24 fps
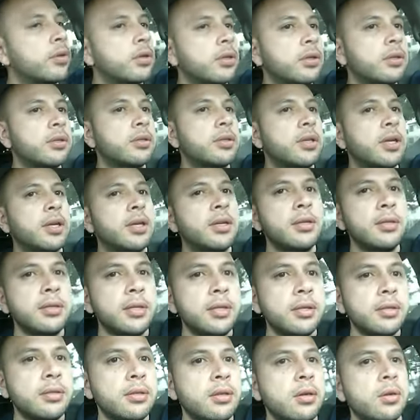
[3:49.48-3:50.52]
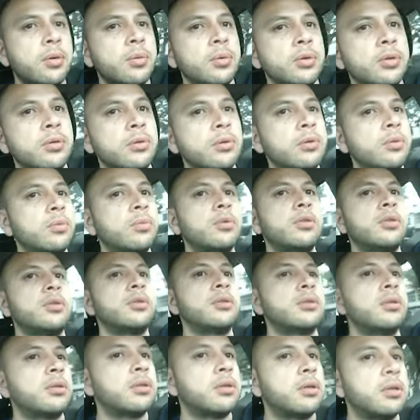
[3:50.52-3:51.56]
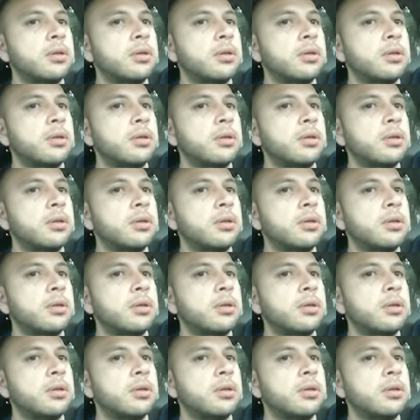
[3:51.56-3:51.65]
because I guess that's all we're doing. We're just